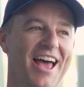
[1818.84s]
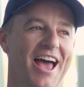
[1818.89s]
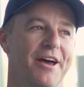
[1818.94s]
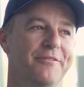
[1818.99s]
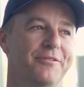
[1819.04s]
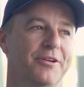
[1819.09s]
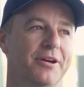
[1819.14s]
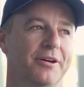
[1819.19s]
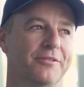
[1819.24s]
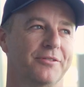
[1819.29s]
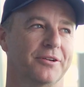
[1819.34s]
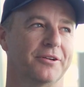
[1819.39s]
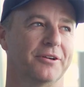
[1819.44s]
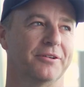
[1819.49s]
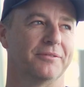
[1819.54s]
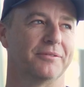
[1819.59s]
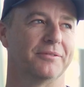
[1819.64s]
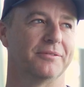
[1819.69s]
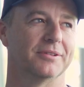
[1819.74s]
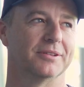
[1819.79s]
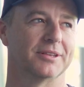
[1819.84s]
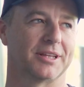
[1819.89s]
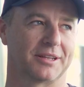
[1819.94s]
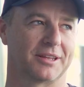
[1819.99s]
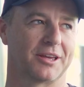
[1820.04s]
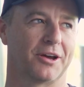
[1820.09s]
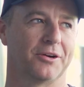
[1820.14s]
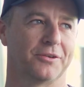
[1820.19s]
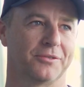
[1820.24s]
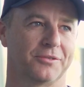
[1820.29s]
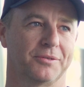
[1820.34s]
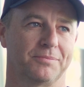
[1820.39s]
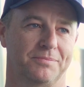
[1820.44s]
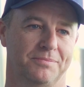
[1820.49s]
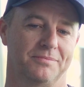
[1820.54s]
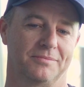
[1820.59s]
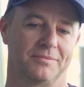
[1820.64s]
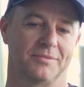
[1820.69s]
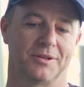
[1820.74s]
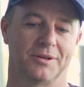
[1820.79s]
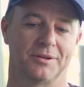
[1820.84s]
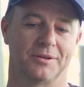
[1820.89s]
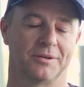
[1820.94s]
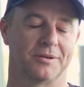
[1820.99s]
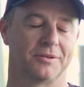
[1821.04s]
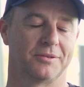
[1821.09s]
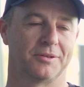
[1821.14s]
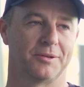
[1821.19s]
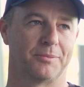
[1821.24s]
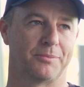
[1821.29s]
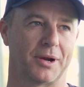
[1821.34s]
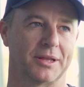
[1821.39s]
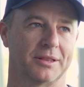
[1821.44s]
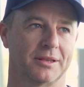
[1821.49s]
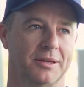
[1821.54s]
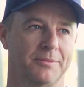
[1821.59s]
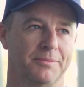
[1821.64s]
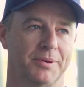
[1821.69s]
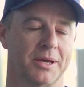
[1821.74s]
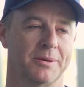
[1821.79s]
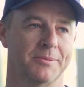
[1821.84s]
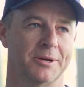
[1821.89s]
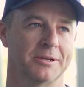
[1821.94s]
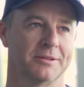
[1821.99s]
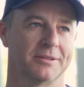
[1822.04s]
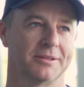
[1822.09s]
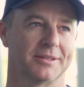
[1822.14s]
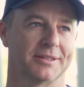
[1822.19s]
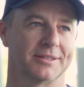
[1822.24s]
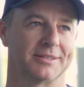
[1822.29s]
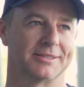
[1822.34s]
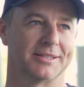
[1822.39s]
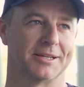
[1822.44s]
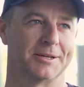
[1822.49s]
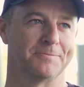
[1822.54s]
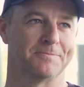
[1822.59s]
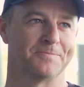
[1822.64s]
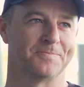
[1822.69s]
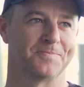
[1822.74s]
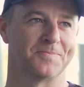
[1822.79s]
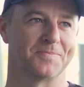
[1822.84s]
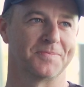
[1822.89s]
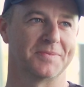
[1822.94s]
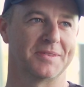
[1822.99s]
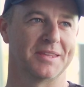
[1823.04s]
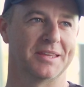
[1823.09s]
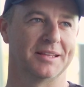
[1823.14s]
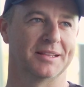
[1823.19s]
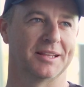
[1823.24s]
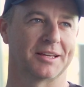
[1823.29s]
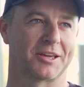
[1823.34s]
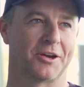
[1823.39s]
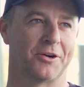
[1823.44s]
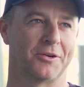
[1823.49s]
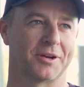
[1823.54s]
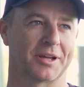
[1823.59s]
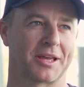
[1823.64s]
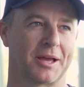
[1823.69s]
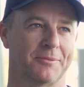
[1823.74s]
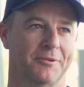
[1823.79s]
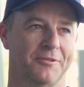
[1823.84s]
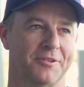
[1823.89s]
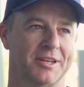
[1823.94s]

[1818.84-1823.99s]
Have you ever let go of the Brett Lee Beamer that he let go in a couple of